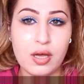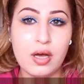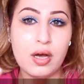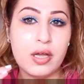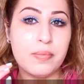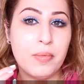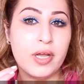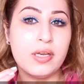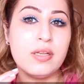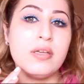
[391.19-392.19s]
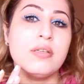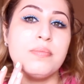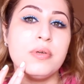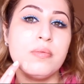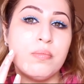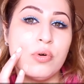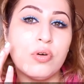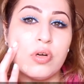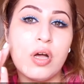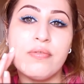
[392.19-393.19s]
I might need a bit
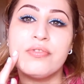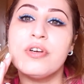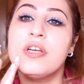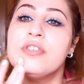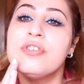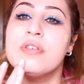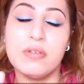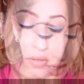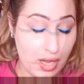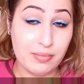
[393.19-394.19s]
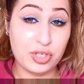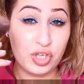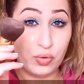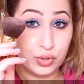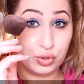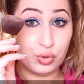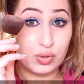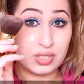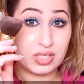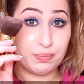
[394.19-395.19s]
more coverage. I'm just going to
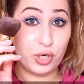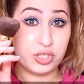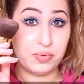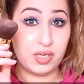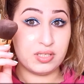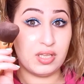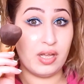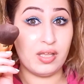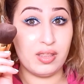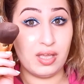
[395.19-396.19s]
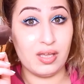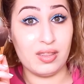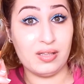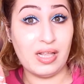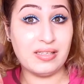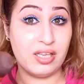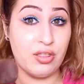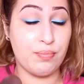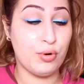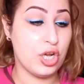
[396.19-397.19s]
use this brush because I think the denser
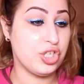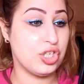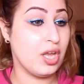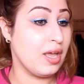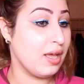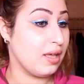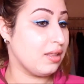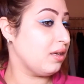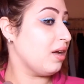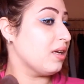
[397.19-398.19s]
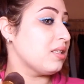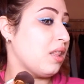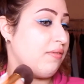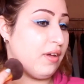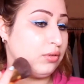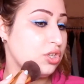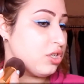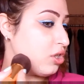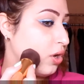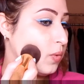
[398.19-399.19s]
the brush, the nicer the
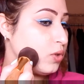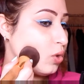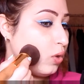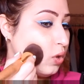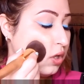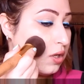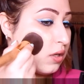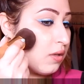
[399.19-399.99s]
foundation is going to look.